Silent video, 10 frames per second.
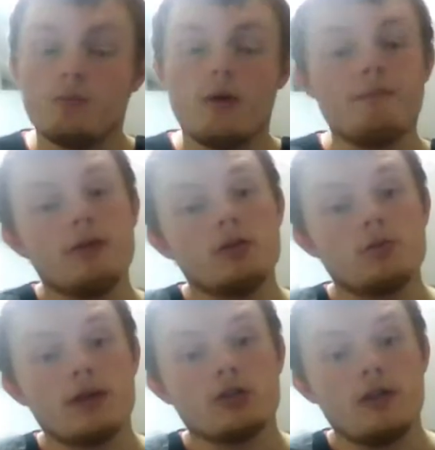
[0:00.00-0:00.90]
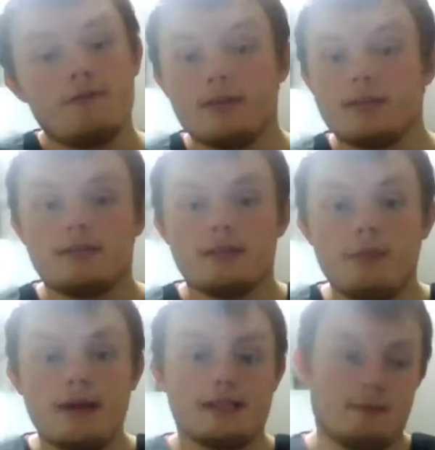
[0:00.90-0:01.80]
one because we actually fit it to the
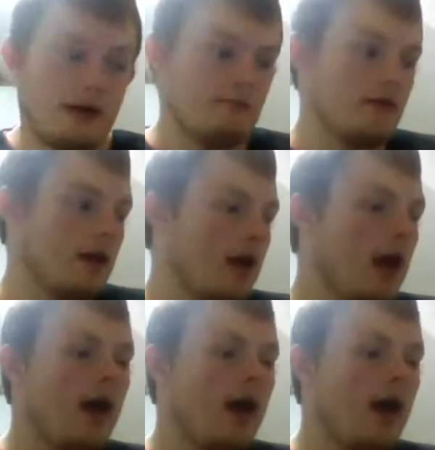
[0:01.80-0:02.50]
base apparently,